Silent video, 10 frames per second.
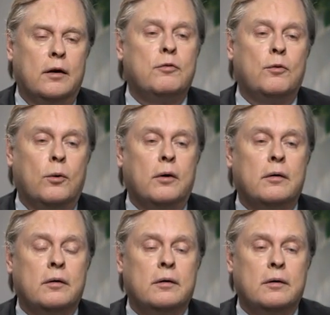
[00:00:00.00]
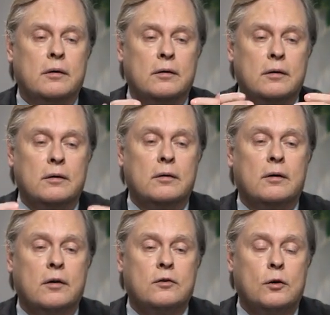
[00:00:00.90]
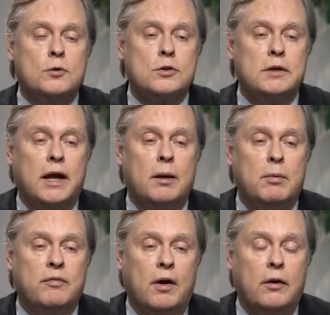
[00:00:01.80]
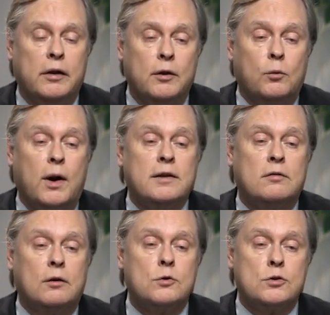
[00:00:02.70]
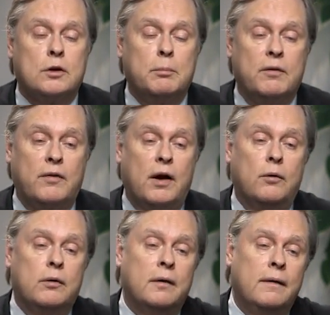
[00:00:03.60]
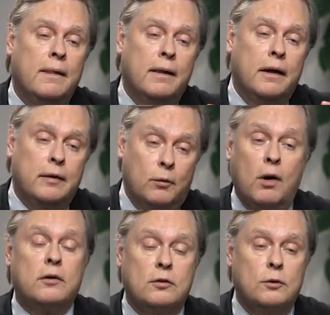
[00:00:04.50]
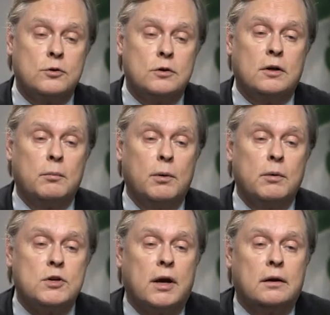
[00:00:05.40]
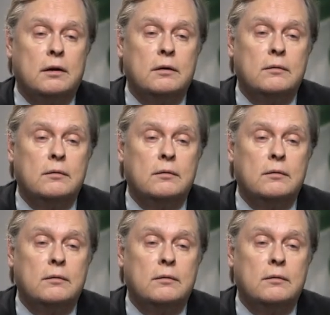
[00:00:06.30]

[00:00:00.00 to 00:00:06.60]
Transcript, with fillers: therefore a solution can be found, and the right solution can be found and the wrong solution can be rejected.